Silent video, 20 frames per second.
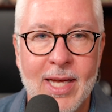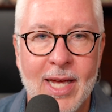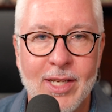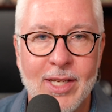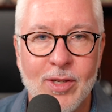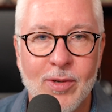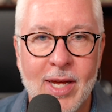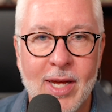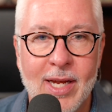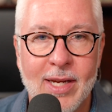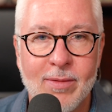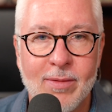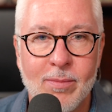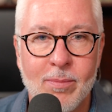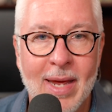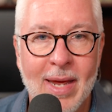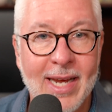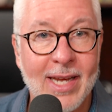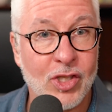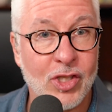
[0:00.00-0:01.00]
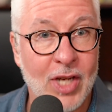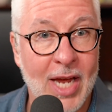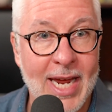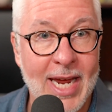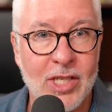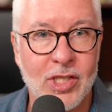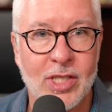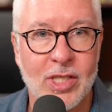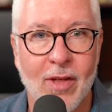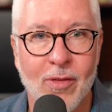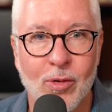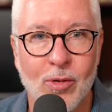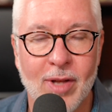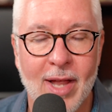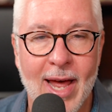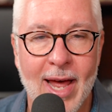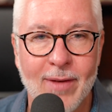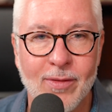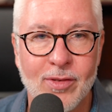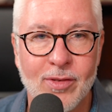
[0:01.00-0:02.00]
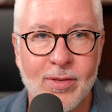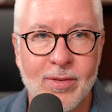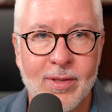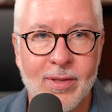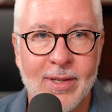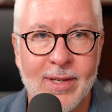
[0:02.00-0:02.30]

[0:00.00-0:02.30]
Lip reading: and you can't make a change in others' lives.